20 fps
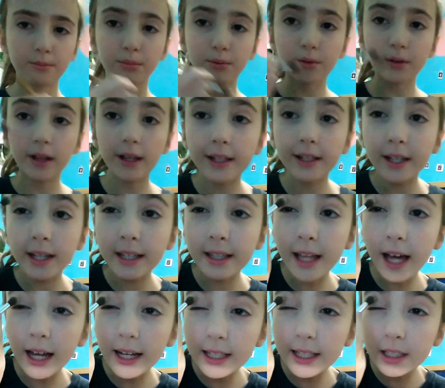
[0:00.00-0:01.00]
blending
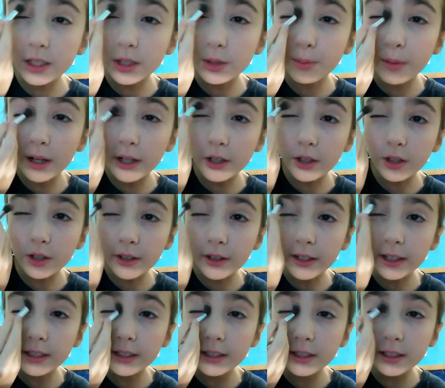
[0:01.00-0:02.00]
that into my
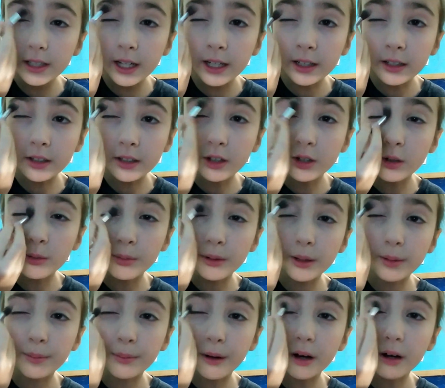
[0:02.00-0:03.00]
crease and a little bit
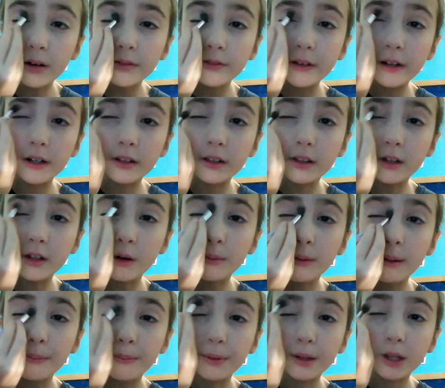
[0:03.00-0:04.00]
above and a little
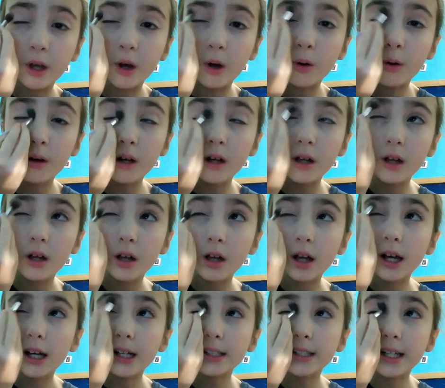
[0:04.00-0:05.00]
bit below
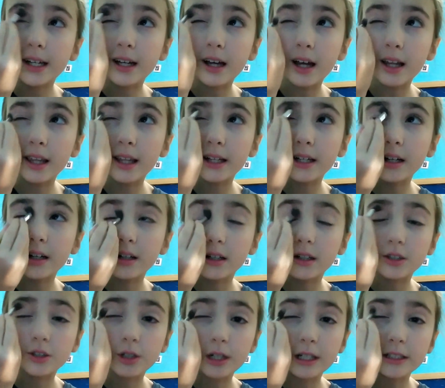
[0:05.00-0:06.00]
as like kind of like
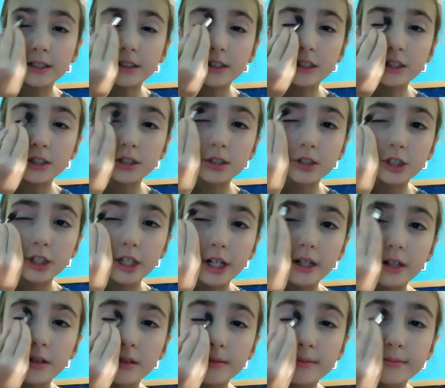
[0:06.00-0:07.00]
a transition
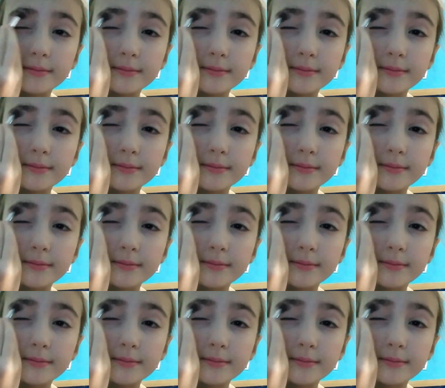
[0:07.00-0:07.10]
shade.